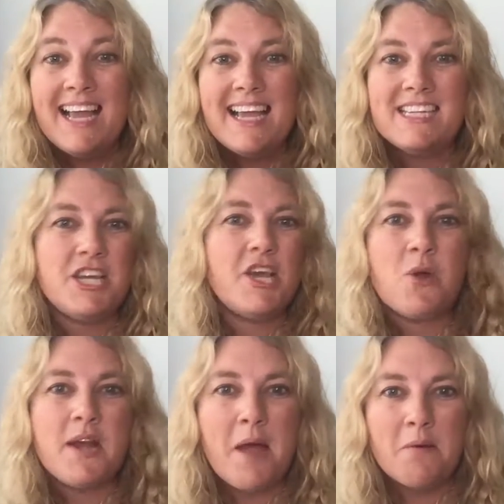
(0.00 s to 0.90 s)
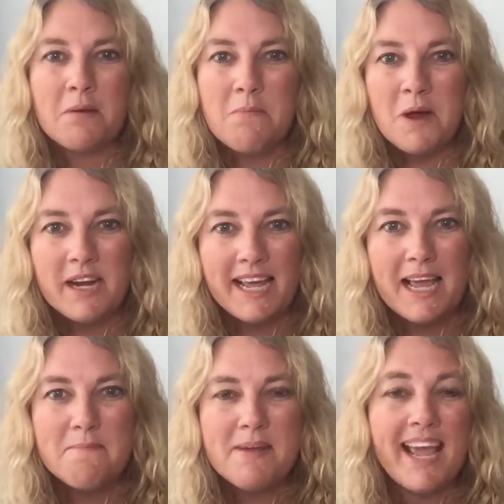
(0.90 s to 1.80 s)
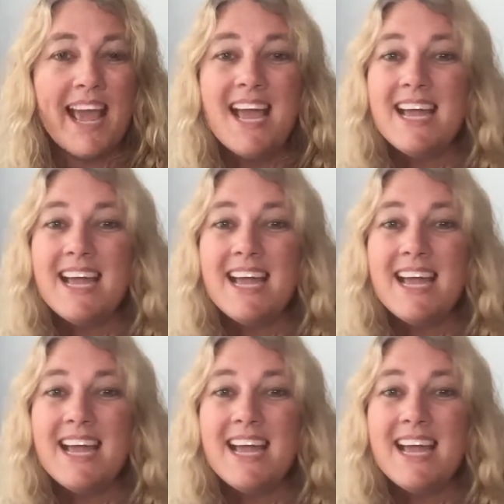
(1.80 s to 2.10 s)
into your network marketing company.